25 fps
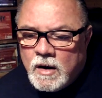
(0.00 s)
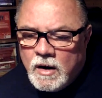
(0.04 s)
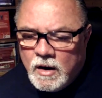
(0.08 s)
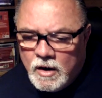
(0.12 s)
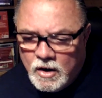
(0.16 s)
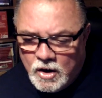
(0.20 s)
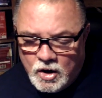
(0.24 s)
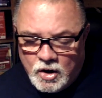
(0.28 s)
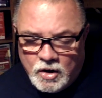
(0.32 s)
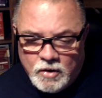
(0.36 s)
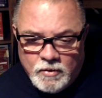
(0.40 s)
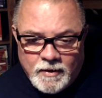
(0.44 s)

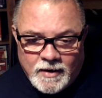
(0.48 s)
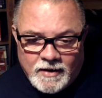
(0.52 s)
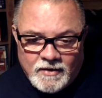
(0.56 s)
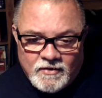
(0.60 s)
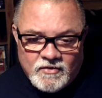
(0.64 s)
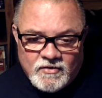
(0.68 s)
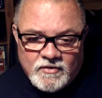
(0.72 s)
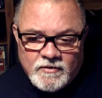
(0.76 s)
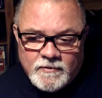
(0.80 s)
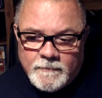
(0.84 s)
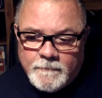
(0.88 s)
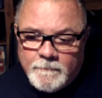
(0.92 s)

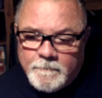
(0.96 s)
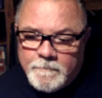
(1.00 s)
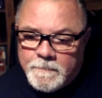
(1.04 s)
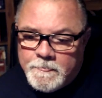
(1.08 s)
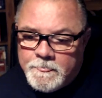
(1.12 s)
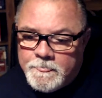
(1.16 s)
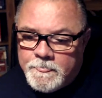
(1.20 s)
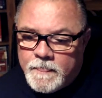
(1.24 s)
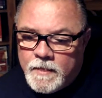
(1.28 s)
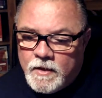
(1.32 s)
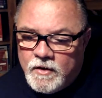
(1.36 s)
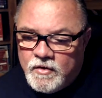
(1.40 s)
Lewis,
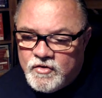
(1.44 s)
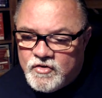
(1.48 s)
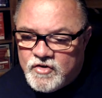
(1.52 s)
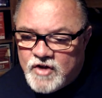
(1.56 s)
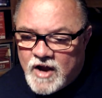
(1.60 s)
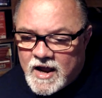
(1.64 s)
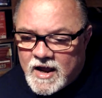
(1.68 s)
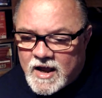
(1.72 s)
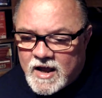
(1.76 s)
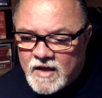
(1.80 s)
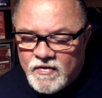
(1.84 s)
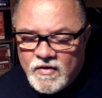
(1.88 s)

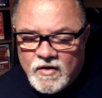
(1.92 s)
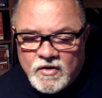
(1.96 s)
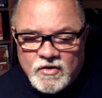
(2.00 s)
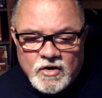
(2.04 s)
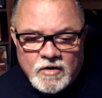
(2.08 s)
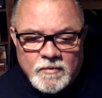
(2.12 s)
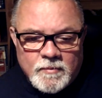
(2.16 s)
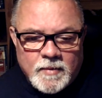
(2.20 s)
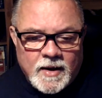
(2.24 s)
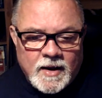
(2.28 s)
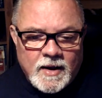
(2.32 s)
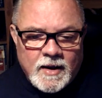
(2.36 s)
shaking the
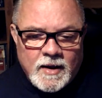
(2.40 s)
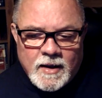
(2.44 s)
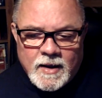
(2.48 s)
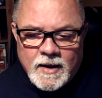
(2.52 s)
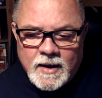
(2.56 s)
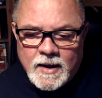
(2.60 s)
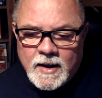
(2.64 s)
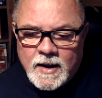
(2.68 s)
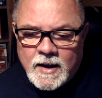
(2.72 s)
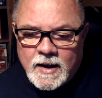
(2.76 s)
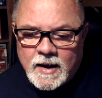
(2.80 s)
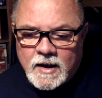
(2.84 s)
dummy
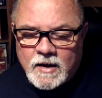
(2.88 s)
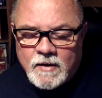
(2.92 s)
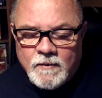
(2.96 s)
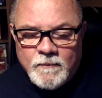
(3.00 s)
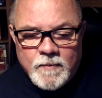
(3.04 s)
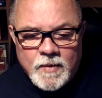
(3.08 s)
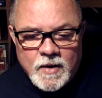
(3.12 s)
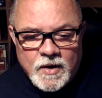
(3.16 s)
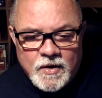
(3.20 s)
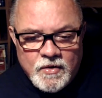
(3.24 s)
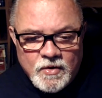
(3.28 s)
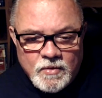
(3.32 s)
can
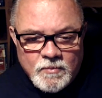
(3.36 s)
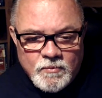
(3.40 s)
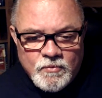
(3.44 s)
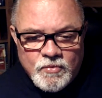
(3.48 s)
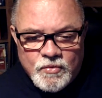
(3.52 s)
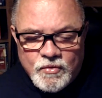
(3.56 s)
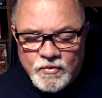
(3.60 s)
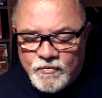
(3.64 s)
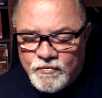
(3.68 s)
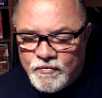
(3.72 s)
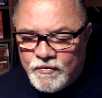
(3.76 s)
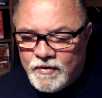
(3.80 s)
be a
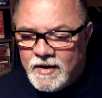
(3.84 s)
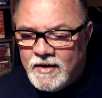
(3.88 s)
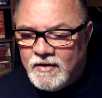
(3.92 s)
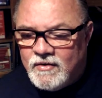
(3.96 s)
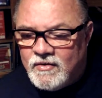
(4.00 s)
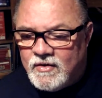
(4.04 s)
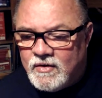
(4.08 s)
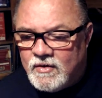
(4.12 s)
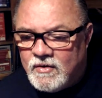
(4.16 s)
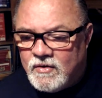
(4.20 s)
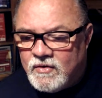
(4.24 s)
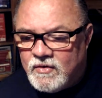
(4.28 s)
number of
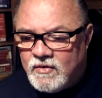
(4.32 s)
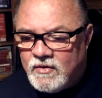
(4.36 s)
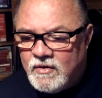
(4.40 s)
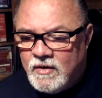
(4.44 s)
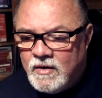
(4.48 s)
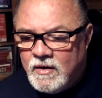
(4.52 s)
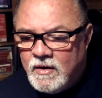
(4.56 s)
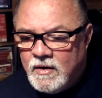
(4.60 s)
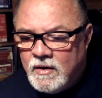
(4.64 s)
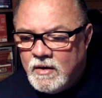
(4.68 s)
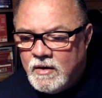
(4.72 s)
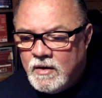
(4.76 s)
reasons,
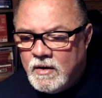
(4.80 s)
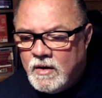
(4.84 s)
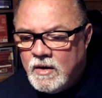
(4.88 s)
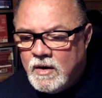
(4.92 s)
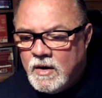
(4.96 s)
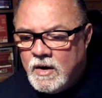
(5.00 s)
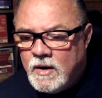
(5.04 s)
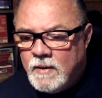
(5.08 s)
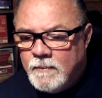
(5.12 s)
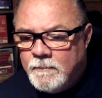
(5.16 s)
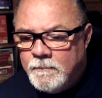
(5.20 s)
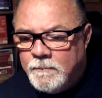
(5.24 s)

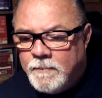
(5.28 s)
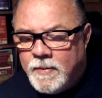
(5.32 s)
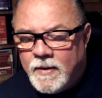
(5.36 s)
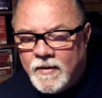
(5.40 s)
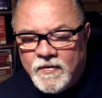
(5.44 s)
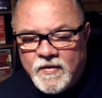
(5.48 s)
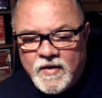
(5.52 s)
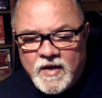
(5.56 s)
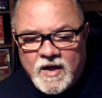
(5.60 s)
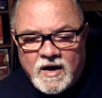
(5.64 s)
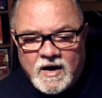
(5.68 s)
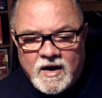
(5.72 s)
but
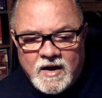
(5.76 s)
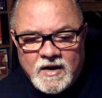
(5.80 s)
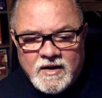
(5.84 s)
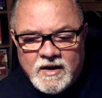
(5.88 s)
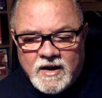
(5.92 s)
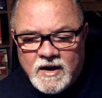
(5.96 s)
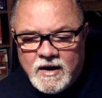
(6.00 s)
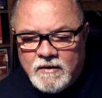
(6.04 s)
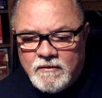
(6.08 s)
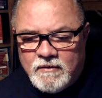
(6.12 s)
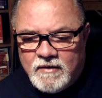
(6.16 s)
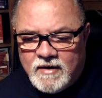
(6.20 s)
the
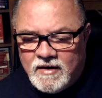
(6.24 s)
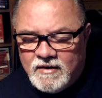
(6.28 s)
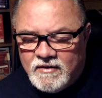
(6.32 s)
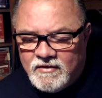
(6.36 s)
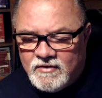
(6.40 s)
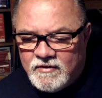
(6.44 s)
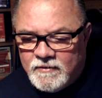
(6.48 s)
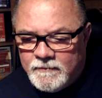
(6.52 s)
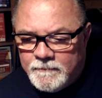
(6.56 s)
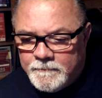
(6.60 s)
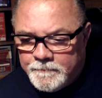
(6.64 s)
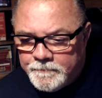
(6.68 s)
idea
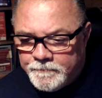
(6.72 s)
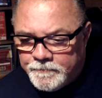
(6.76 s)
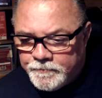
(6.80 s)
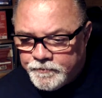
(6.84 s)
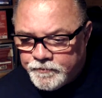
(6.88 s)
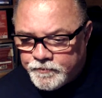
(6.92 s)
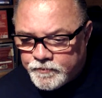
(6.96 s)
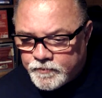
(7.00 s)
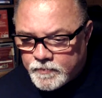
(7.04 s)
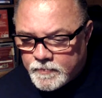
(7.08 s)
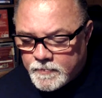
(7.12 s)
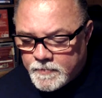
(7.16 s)
is
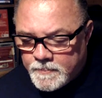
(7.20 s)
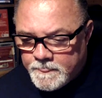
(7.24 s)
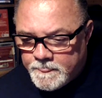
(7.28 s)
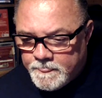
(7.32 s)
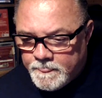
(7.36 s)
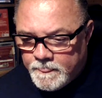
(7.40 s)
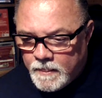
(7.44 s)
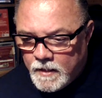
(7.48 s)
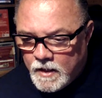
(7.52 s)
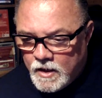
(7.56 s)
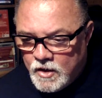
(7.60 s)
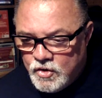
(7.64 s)

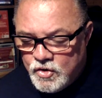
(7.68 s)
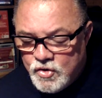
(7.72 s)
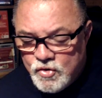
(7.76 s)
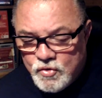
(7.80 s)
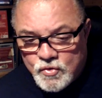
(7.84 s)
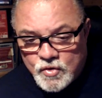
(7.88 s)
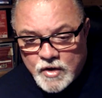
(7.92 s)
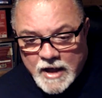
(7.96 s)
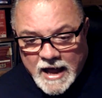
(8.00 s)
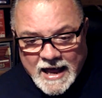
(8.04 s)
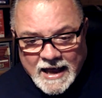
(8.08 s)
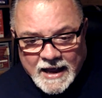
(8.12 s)
you
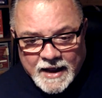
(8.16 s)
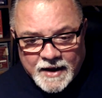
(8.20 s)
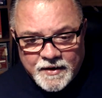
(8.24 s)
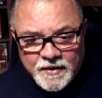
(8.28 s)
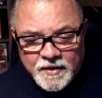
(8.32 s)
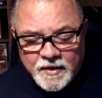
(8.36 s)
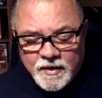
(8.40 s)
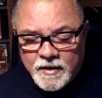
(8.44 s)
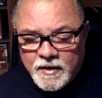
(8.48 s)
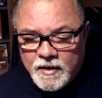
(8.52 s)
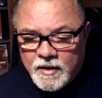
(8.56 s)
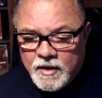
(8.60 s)

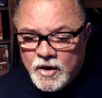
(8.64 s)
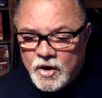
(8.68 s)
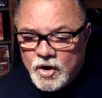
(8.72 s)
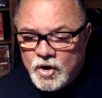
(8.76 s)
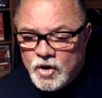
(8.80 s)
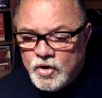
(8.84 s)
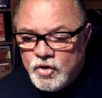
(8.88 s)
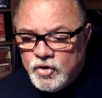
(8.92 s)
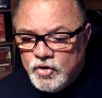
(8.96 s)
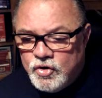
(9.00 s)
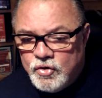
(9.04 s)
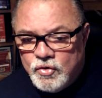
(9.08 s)
can
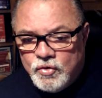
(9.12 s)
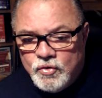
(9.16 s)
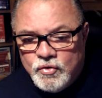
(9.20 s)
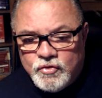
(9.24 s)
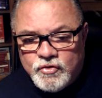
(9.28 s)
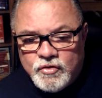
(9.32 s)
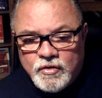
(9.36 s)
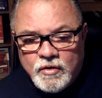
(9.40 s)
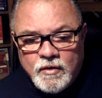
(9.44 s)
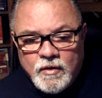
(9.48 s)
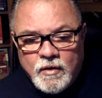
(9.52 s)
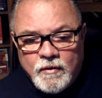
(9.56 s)

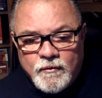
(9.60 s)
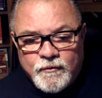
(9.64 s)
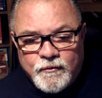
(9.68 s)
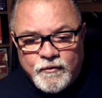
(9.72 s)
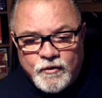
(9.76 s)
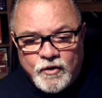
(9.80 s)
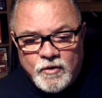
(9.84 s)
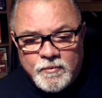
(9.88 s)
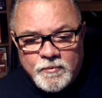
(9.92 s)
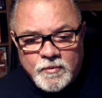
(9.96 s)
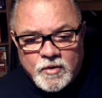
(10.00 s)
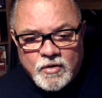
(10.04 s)
use
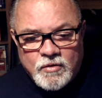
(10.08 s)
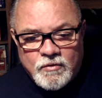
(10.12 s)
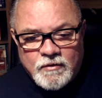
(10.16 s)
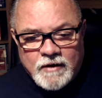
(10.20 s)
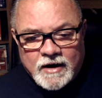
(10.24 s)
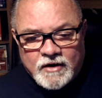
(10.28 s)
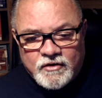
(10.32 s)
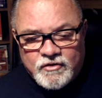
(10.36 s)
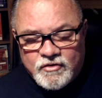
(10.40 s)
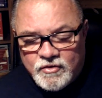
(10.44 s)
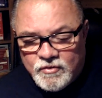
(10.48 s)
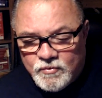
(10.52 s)
firm
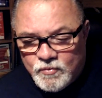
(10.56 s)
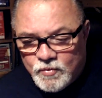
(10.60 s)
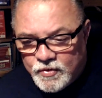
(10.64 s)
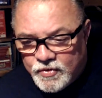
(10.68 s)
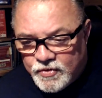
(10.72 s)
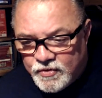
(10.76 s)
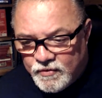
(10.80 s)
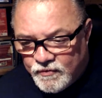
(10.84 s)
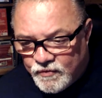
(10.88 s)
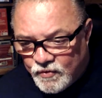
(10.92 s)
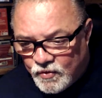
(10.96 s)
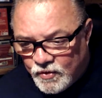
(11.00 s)
correction with
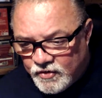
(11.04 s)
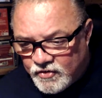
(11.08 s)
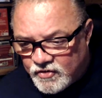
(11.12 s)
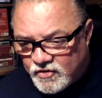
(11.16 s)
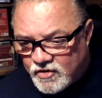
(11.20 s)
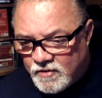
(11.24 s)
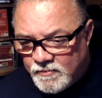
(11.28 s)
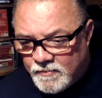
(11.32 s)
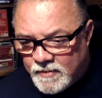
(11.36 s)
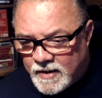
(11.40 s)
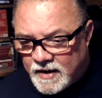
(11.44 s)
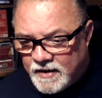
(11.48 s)
the voice
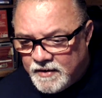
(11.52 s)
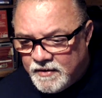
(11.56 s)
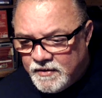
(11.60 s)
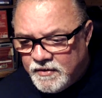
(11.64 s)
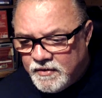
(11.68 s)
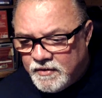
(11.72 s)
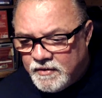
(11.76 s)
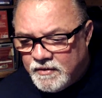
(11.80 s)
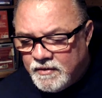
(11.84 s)
command.